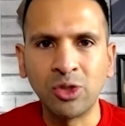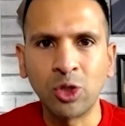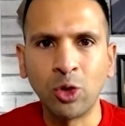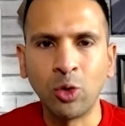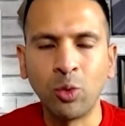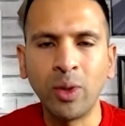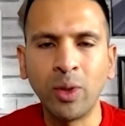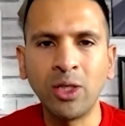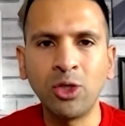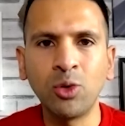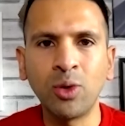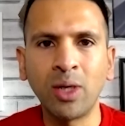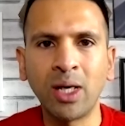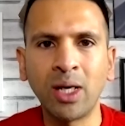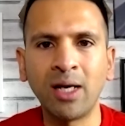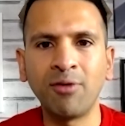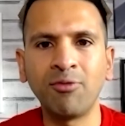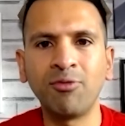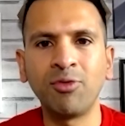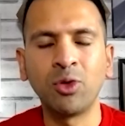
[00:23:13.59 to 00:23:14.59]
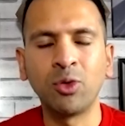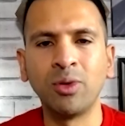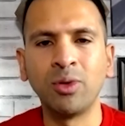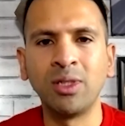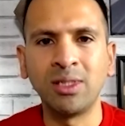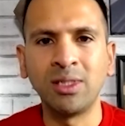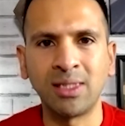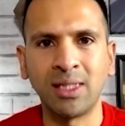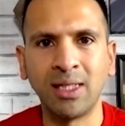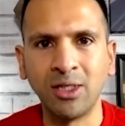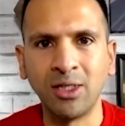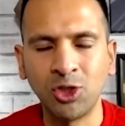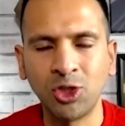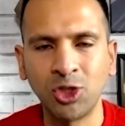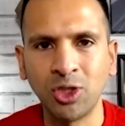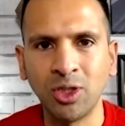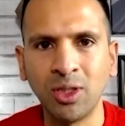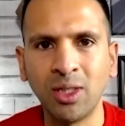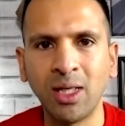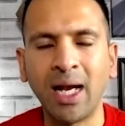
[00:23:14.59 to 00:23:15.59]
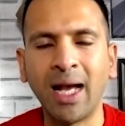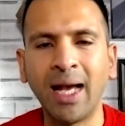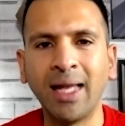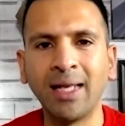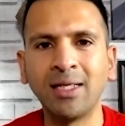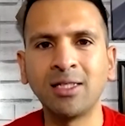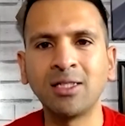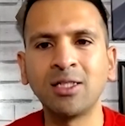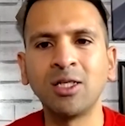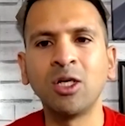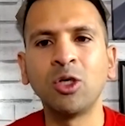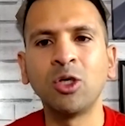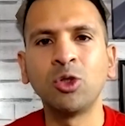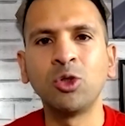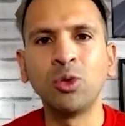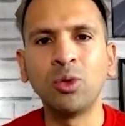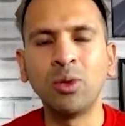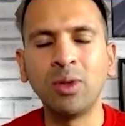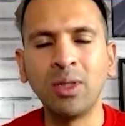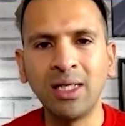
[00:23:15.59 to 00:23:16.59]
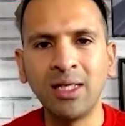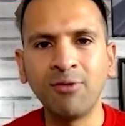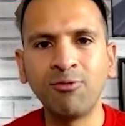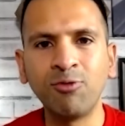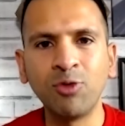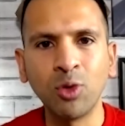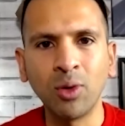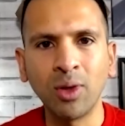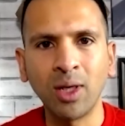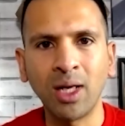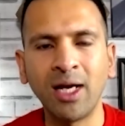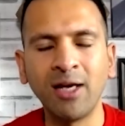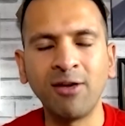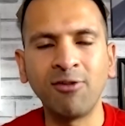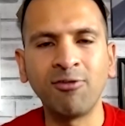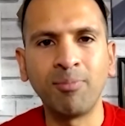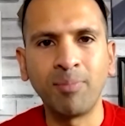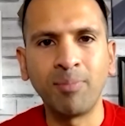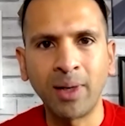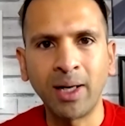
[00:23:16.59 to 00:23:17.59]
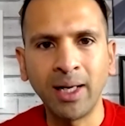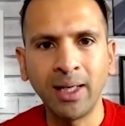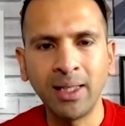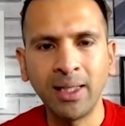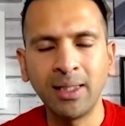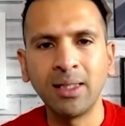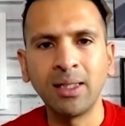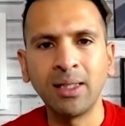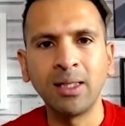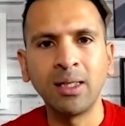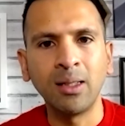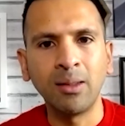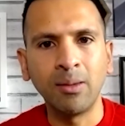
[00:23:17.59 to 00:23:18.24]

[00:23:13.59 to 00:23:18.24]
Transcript: So when you have a good intention and you live your life by